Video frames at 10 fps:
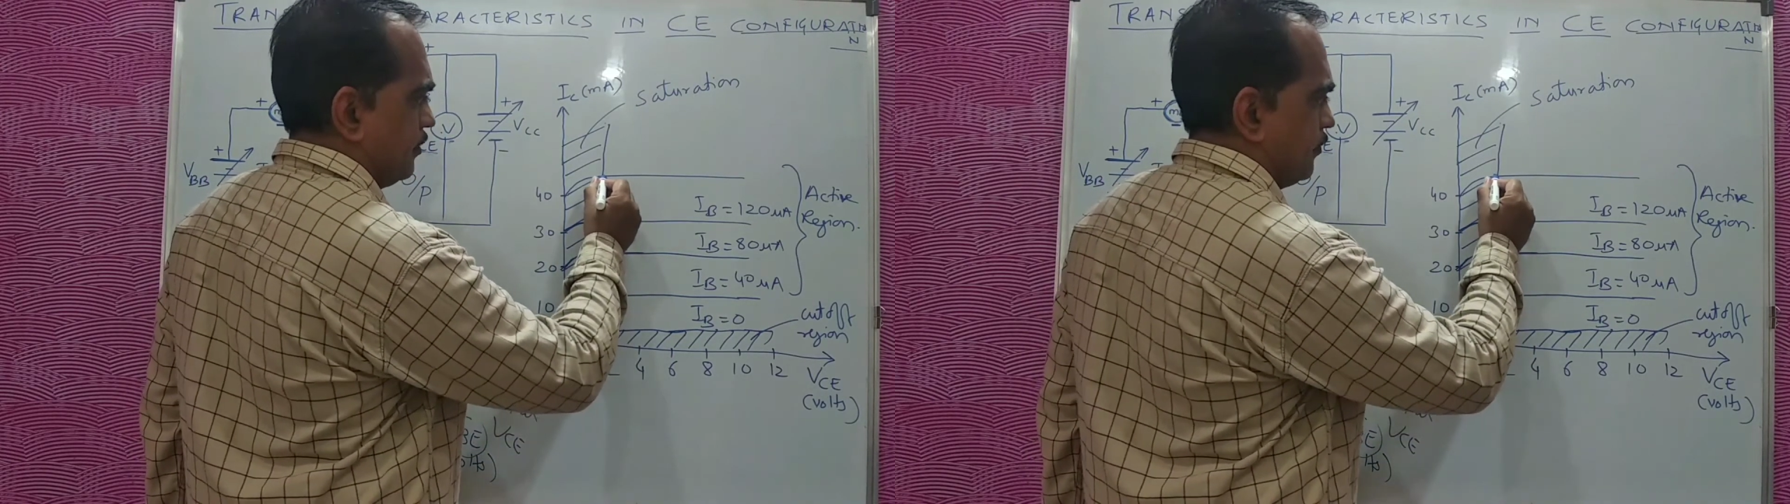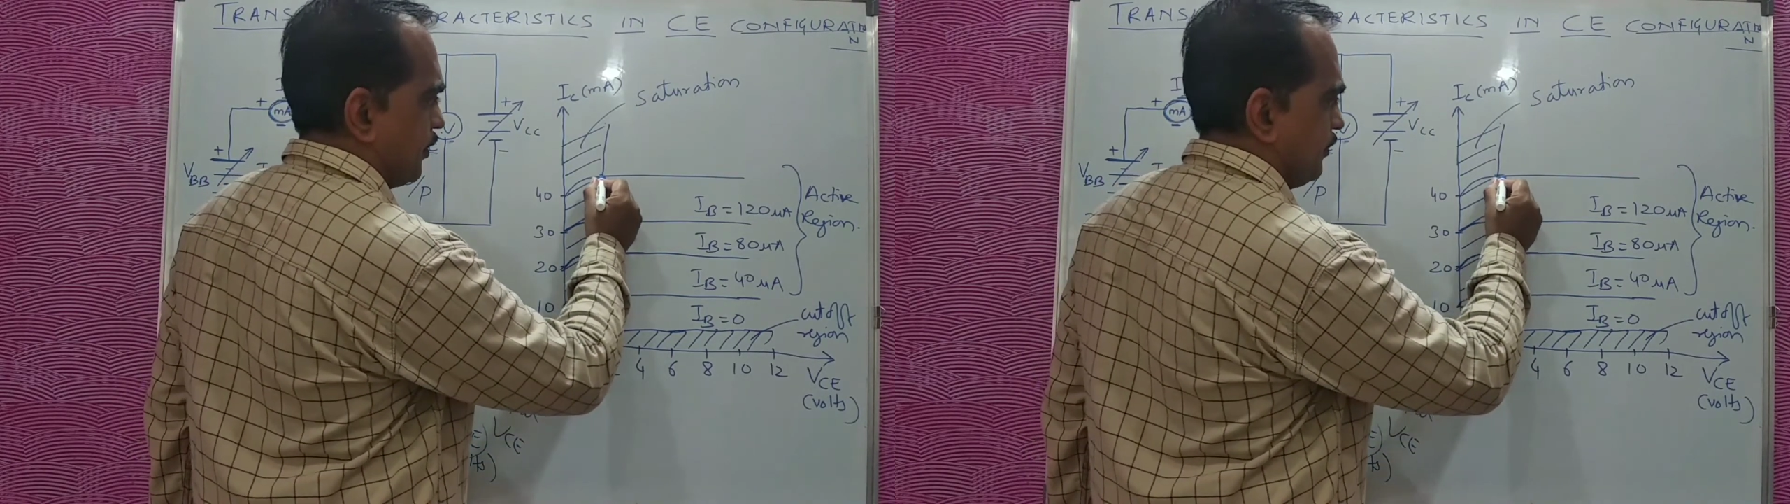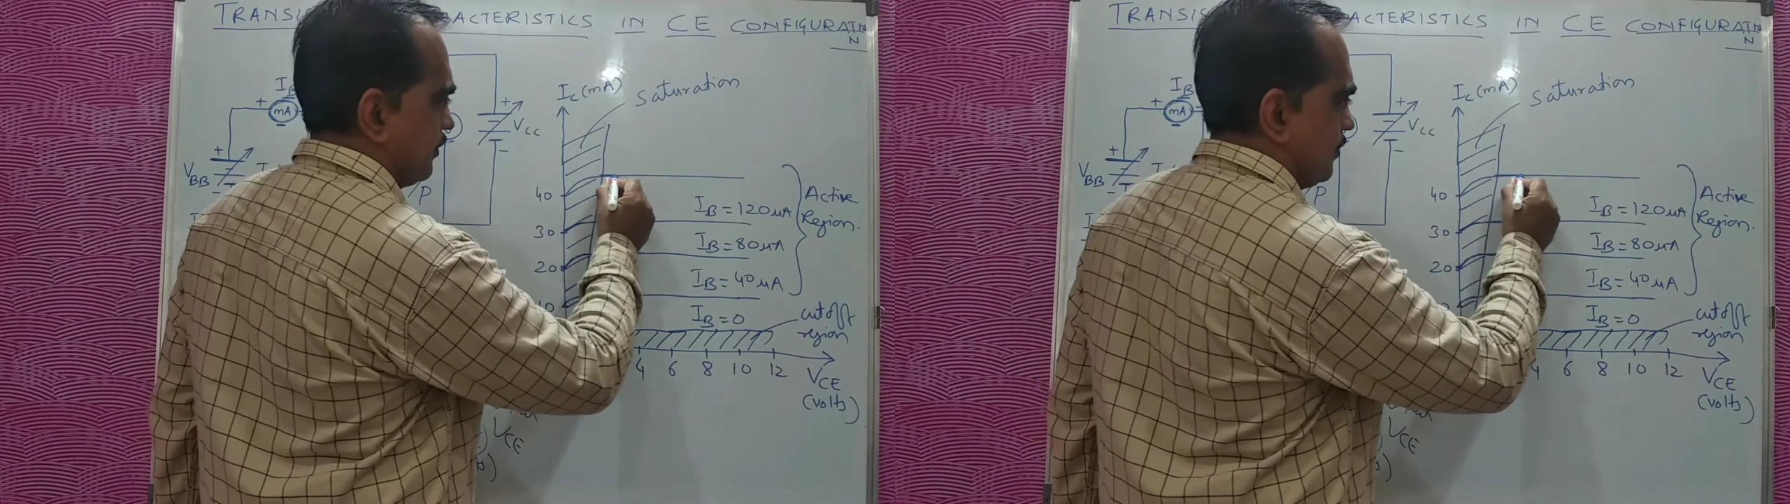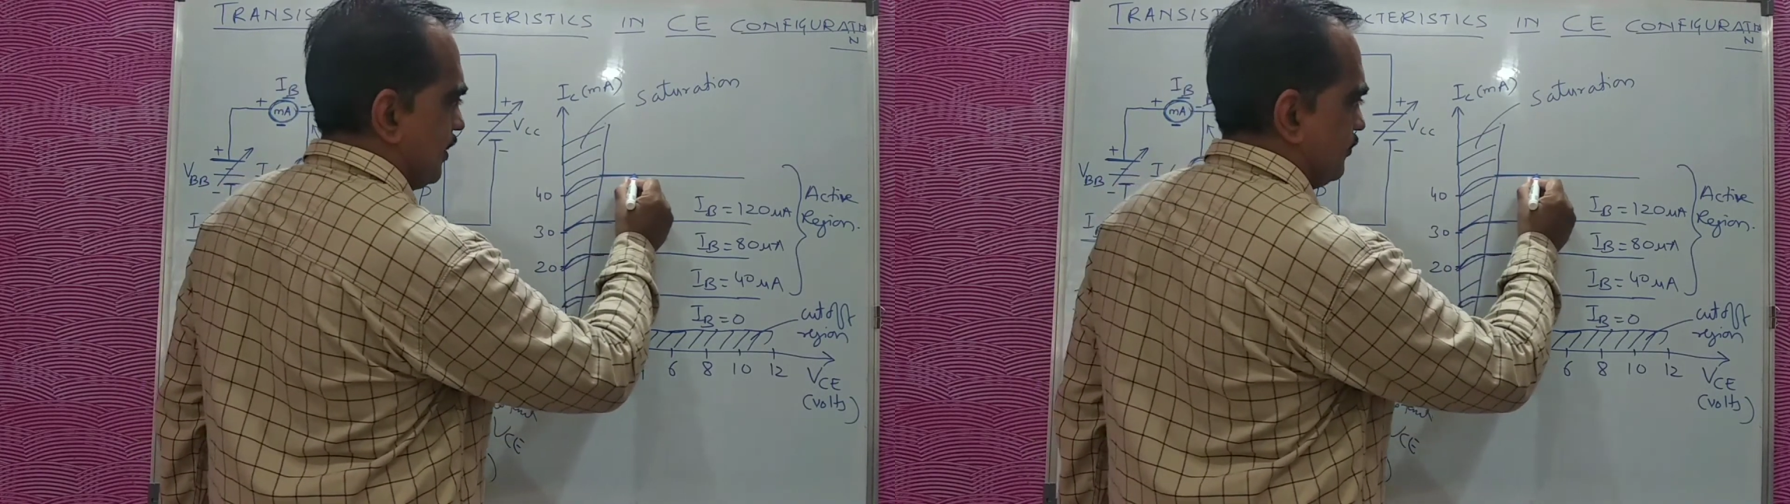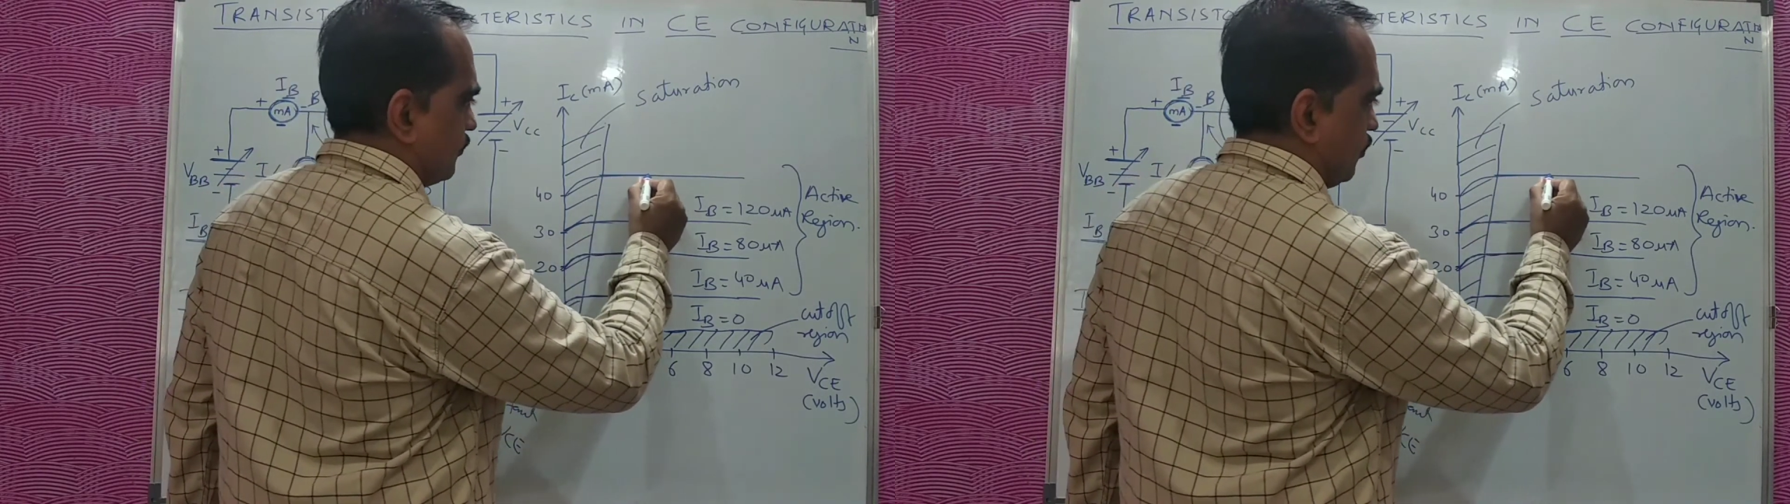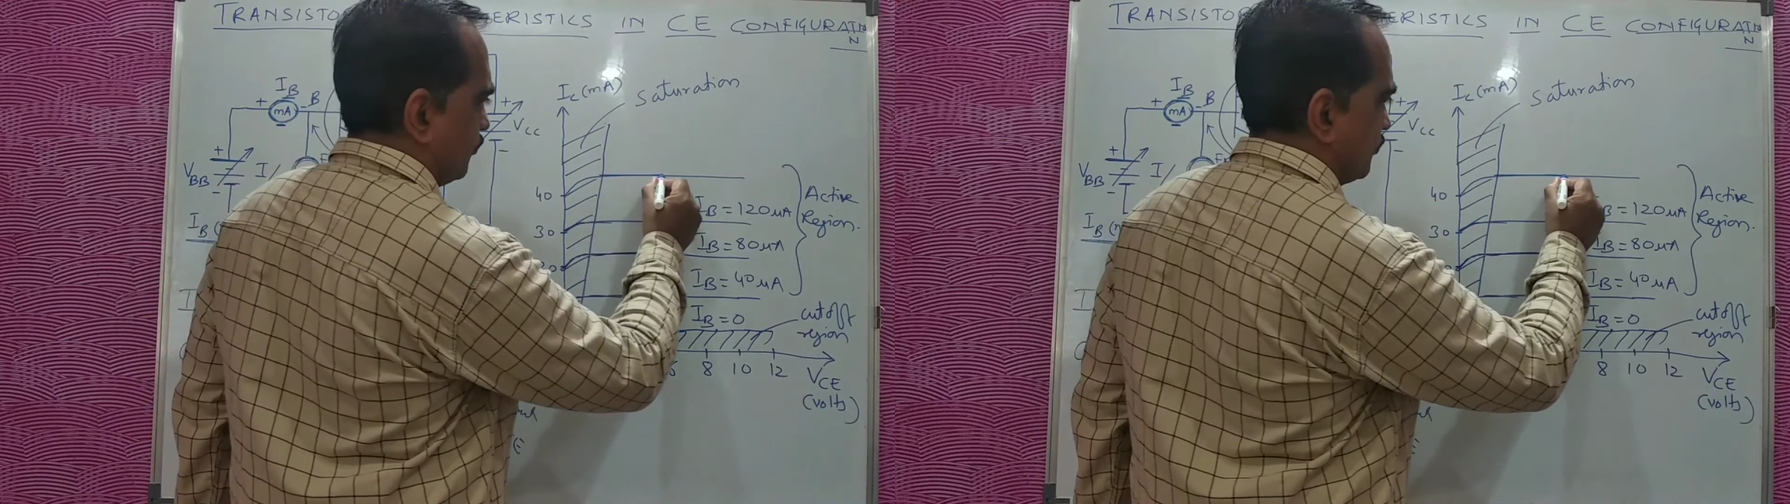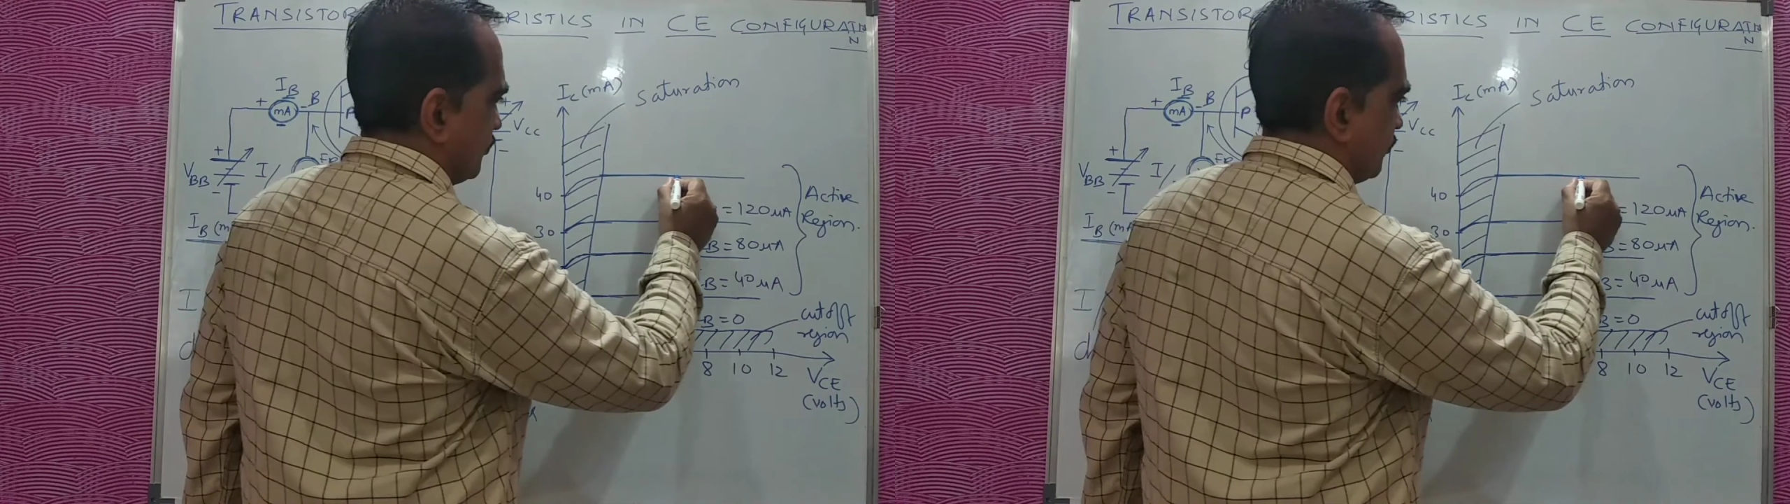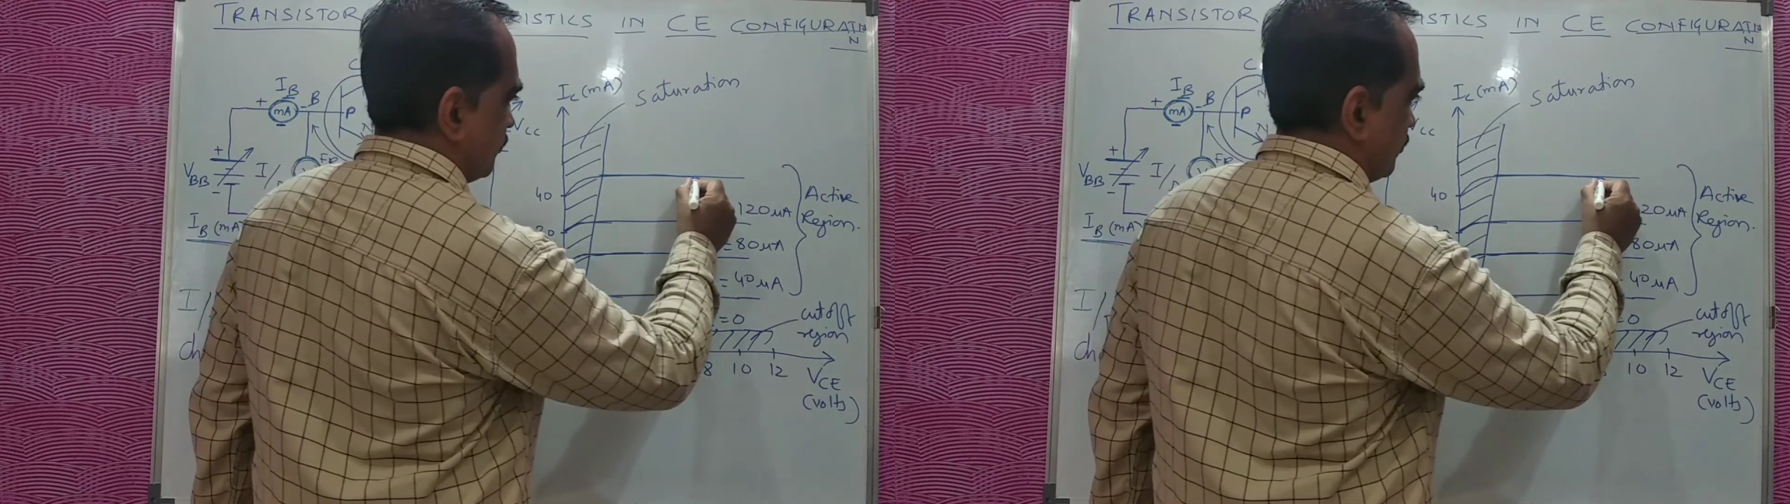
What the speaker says: but it remains constant.